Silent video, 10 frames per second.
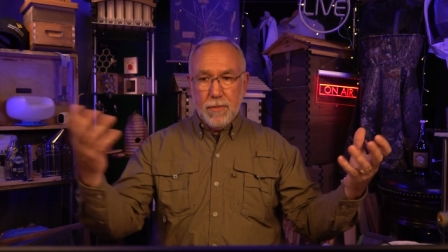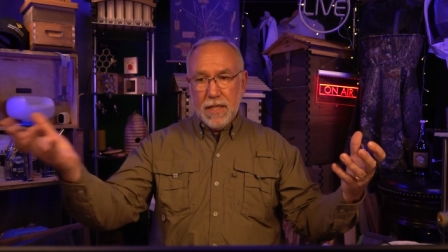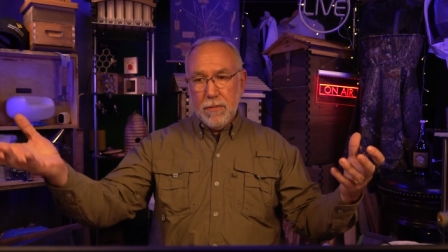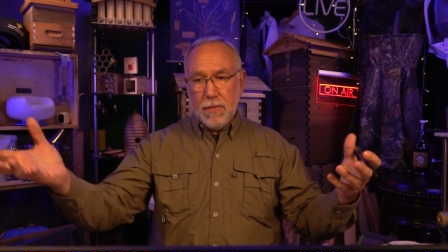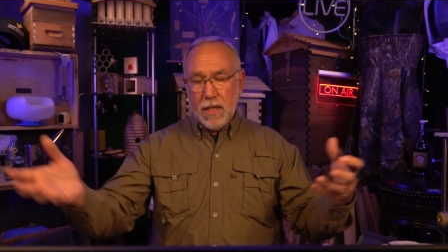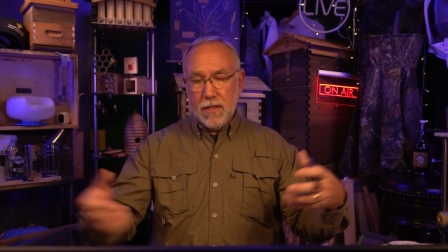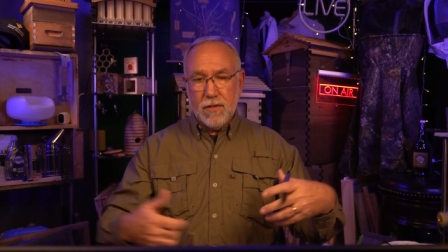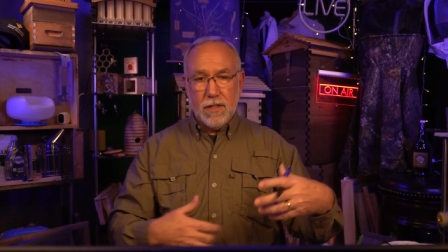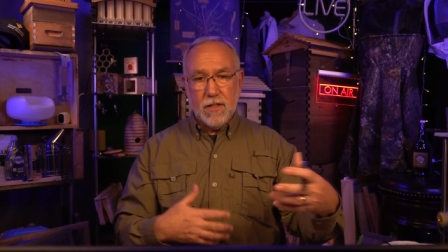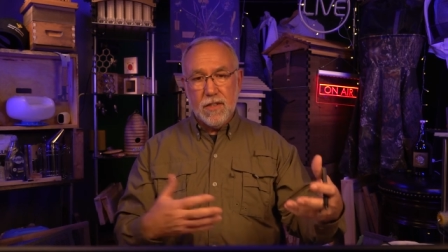a medium
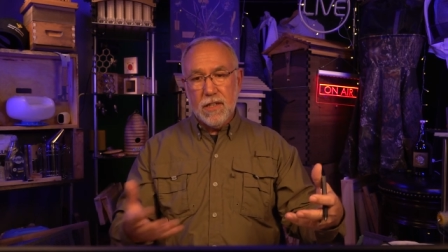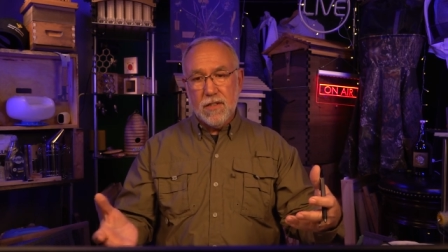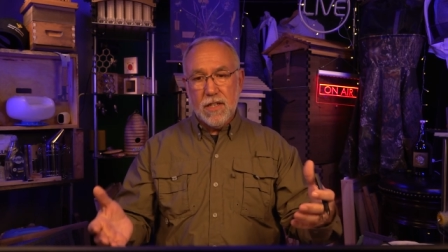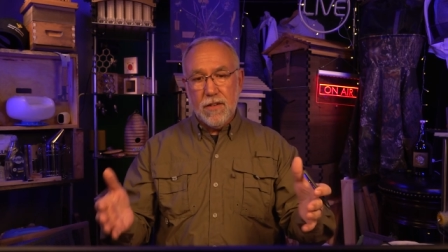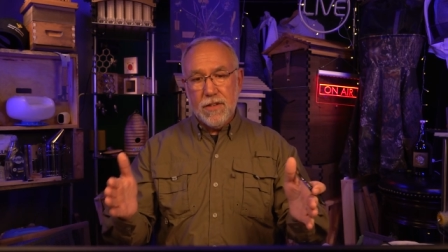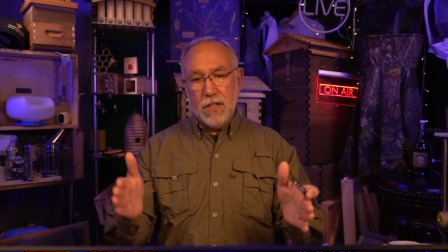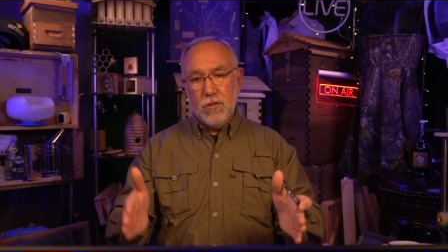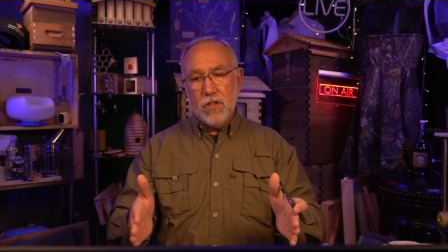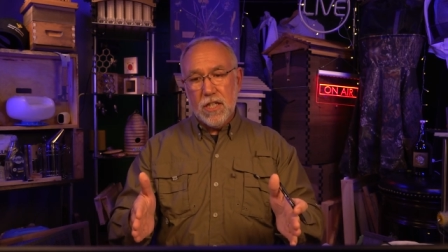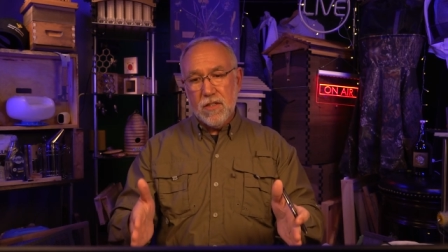box, and all this other stuff. They
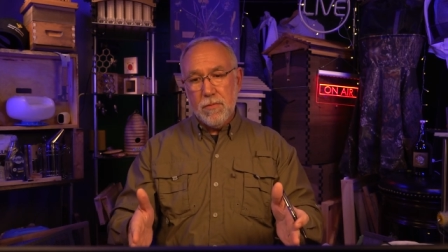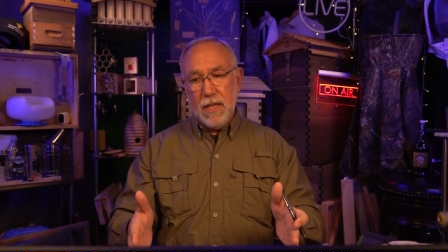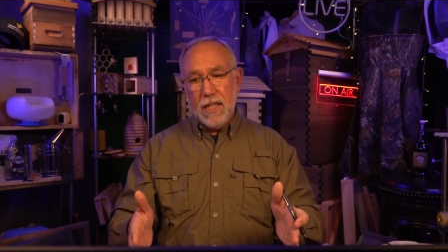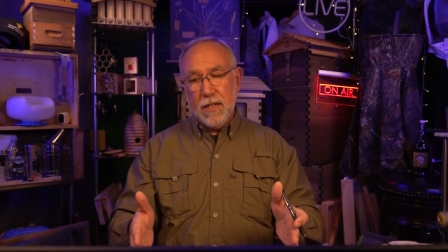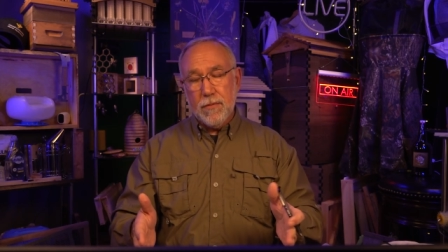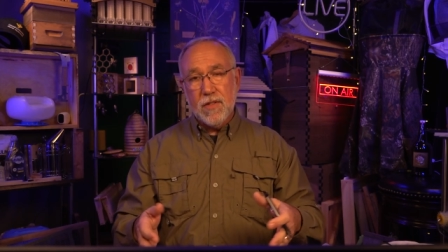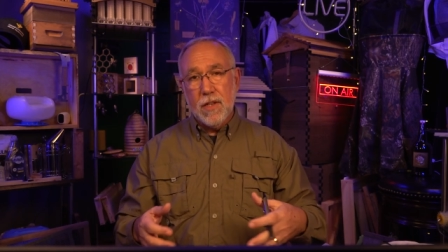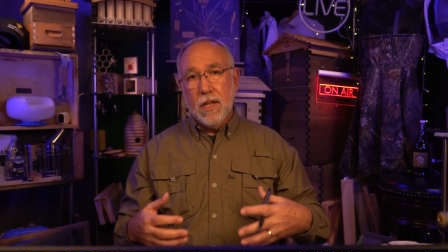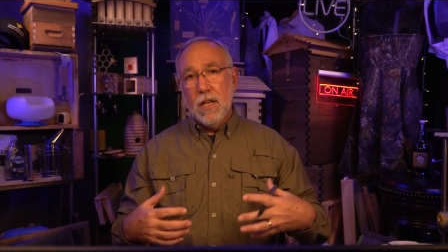do just mediums.